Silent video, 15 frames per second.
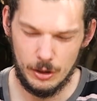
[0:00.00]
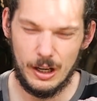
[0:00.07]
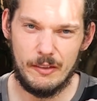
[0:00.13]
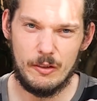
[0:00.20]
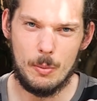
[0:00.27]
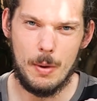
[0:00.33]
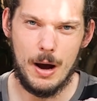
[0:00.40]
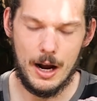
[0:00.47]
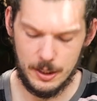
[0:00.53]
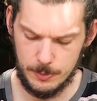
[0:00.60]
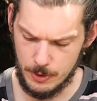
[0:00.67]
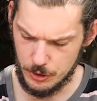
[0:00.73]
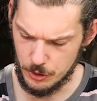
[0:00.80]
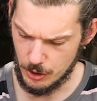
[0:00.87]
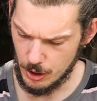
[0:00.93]
haven't marked
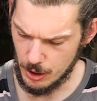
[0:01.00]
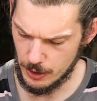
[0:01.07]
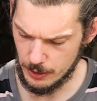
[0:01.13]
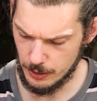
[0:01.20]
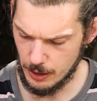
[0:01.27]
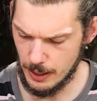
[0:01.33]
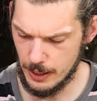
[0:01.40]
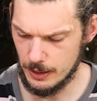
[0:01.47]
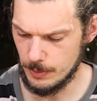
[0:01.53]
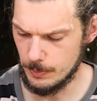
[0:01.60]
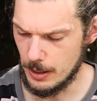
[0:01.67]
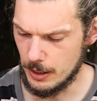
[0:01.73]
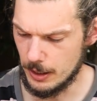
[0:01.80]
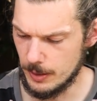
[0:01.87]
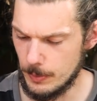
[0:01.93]
my truck. I end up
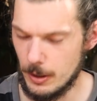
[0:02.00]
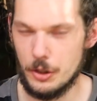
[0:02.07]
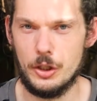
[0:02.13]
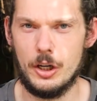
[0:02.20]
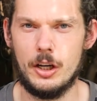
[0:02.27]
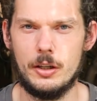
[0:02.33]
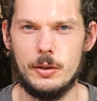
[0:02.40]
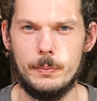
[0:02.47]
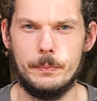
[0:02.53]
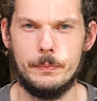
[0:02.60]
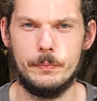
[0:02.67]
marking my truck